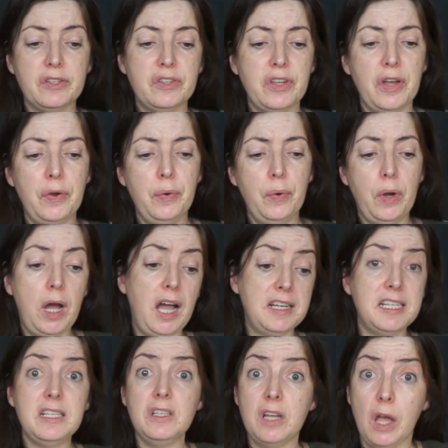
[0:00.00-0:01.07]
So I
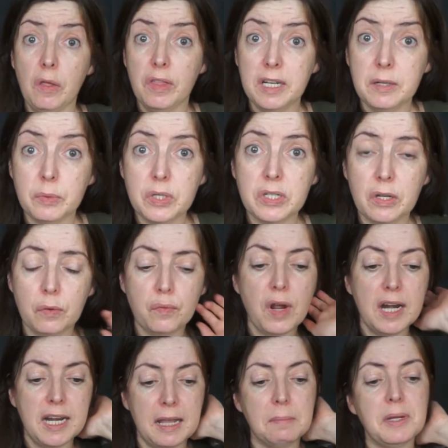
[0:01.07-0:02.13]
didn't know that it was still
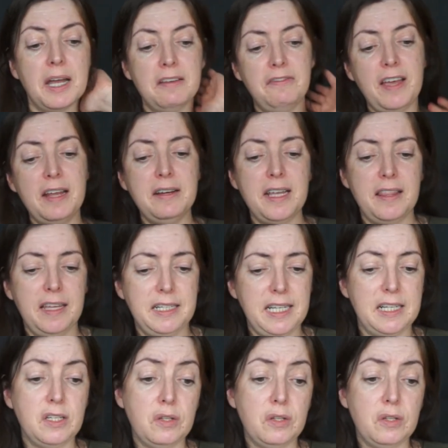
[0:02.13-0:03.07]
running, but I found out they did.